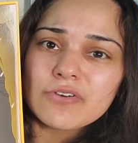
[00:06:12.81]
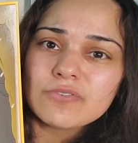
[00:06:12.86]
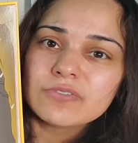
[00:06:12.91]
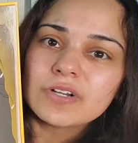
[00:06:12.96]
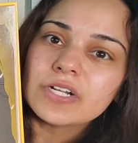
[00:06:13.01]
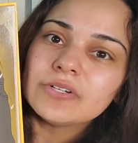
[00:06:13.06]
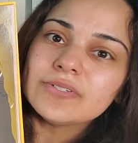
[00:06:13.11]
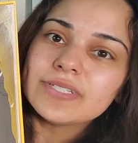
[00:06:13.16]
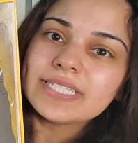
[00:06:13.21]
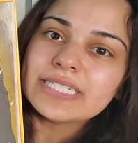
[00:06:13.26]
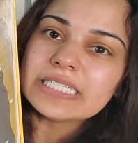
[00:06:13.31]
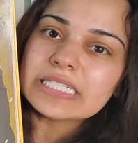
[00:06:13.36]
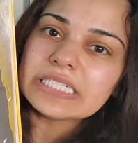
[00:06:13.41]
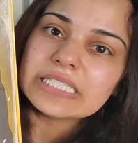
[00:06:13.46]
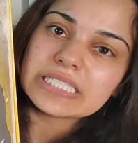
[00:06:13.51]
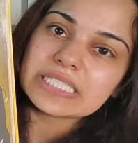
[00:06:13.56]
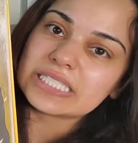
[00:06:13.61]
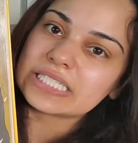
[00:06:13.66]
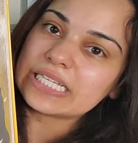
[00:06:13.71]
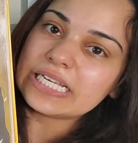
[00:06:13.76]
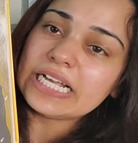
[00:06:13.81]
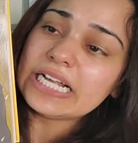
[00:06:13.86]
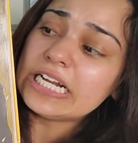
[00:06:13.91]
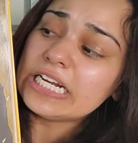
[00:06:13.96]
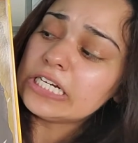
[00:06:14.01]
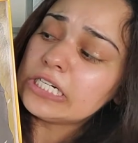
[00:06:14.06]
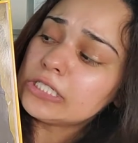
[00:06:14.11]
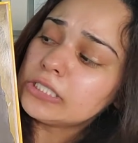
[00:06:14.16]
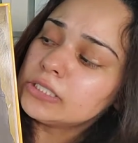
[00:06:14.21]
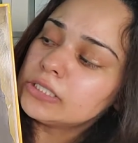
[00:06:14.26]
Rosie is
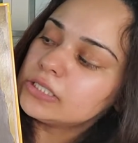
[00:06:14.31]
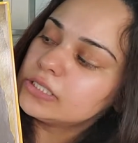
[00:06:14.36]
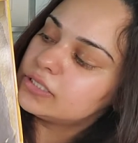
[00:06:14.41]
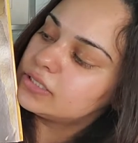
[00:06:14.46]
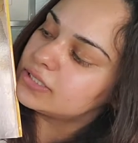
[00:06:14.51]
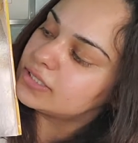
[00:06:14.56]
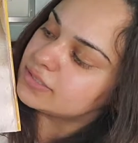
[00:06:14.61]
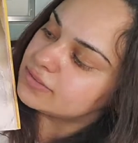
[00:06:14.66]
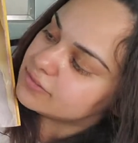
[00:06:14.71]
scared!